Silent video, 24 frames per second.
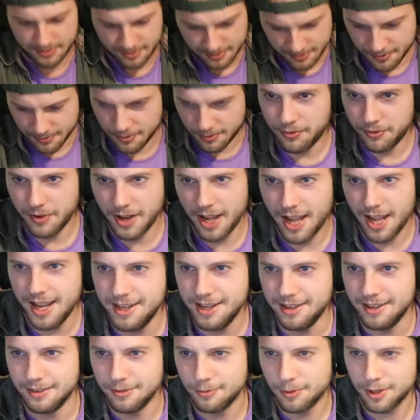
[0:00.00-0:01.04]
We're
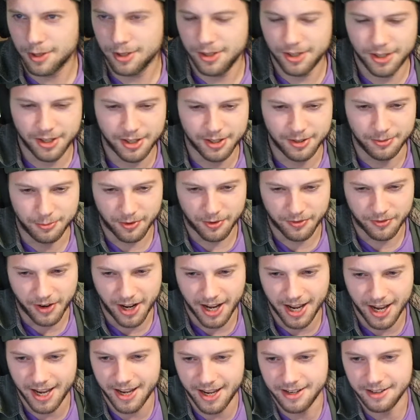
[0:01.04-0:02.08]
fine. We're good. We're
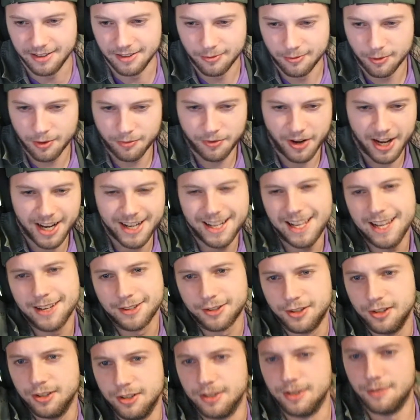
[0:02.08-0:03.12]
fine. We're fine and
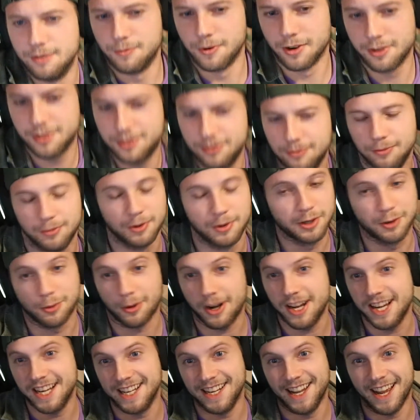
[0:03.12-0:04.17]
good. We're
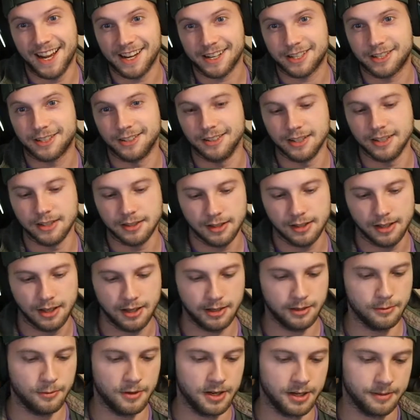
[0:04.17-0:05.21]
great, actually.
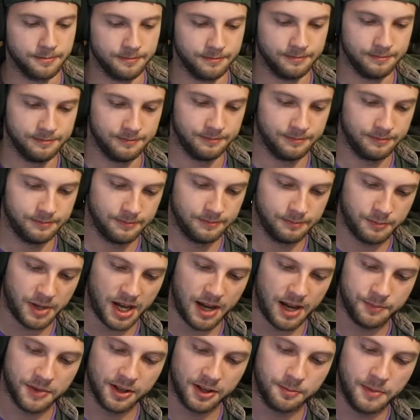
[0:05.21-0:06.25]
Anyway,
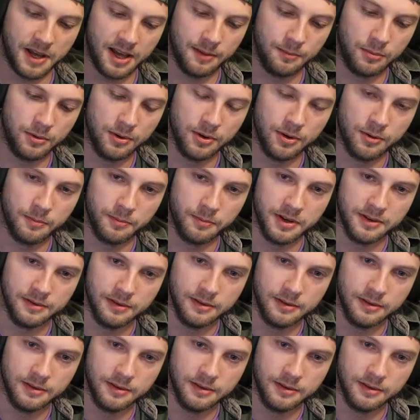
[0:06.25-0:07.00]
pop this bad boy open.